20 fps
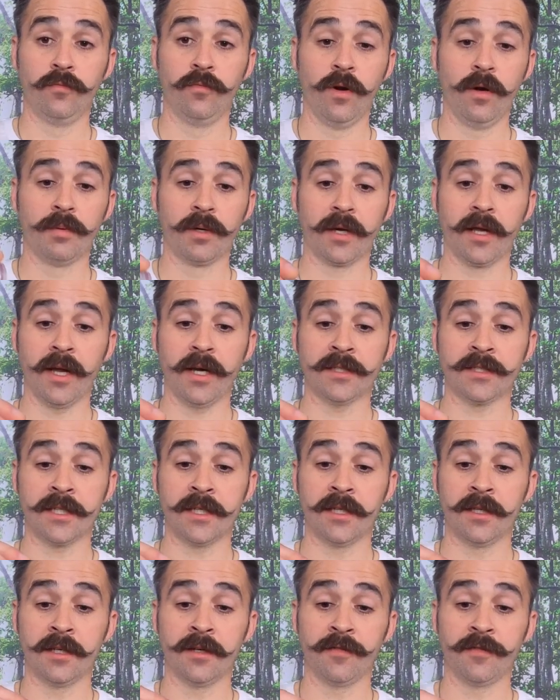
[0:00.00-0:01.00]
rubber
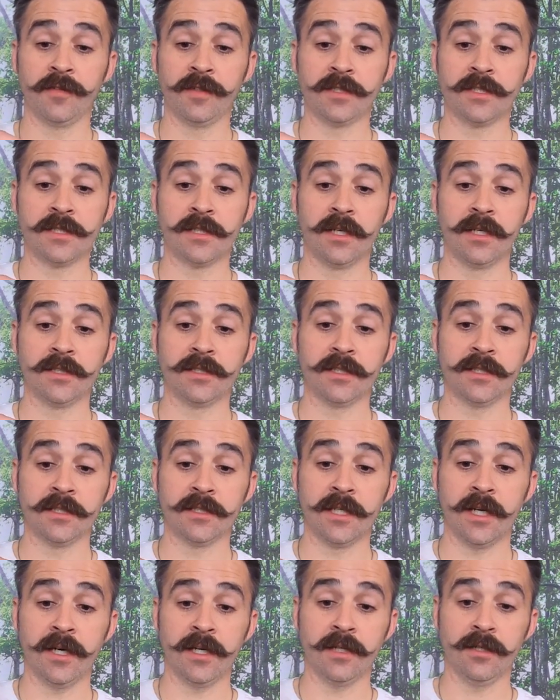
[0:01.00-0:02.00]
gasket in there fits nice and
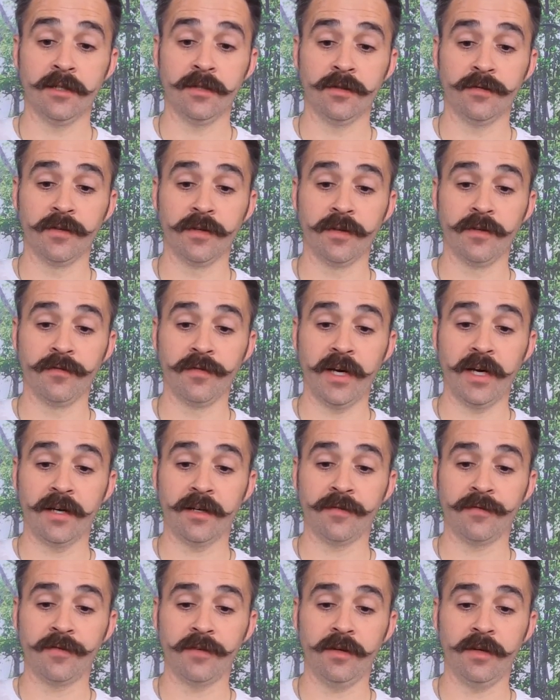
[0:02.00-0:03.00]
tight over the
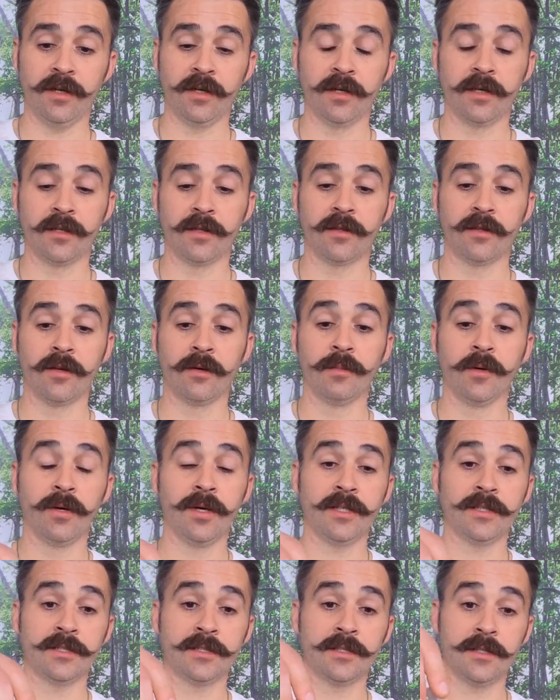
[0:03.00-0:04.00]
valve on
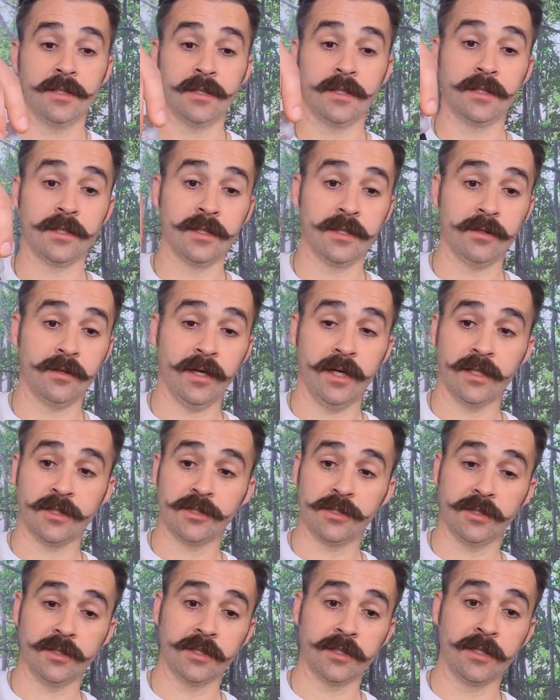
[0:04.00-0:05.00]
Thermarest, and it'll
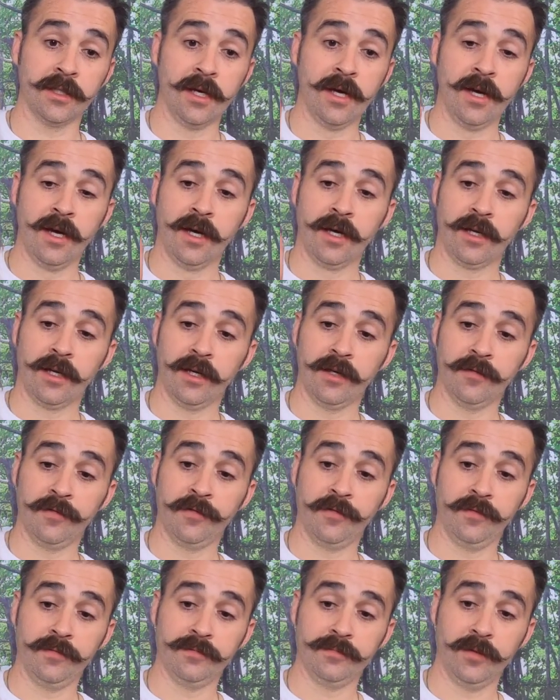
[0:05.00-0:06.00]
actually kind of
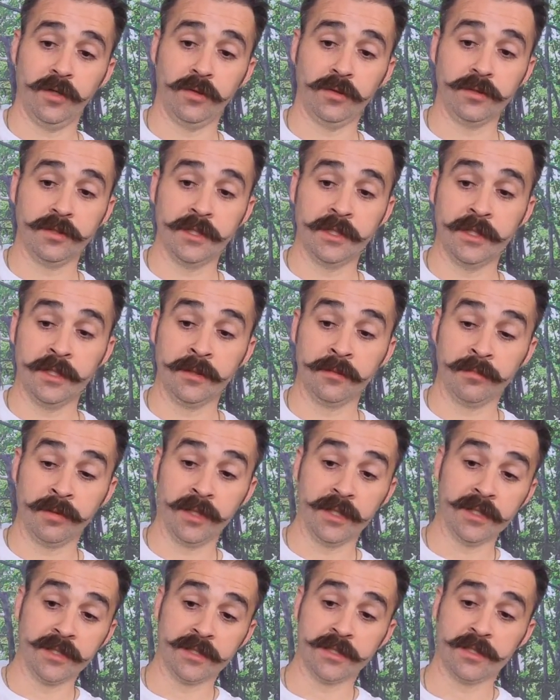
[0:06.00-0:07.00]
hold it in
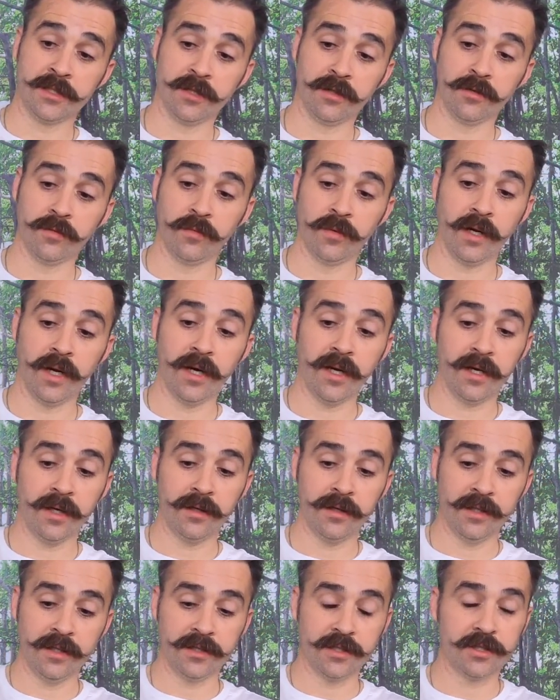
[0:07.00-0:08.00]
place. So when I
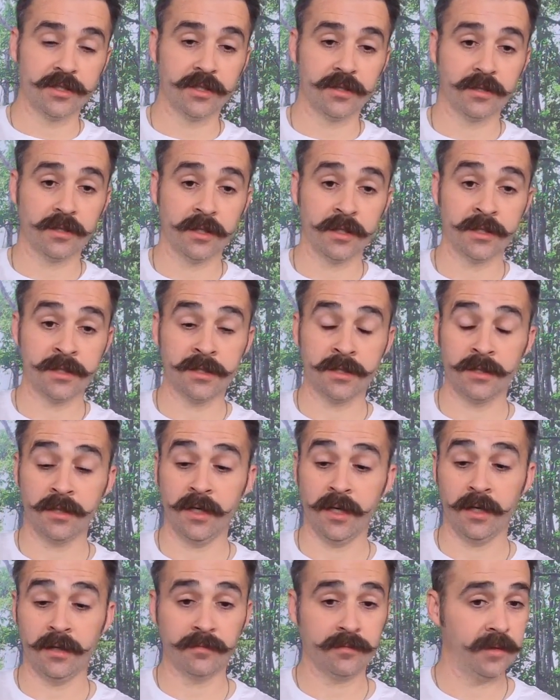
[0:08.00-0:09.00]
insert this
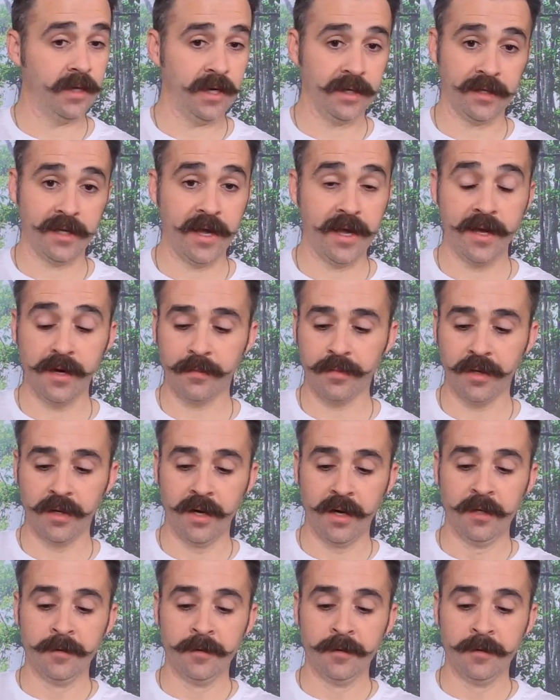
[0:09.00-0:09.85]
at camp,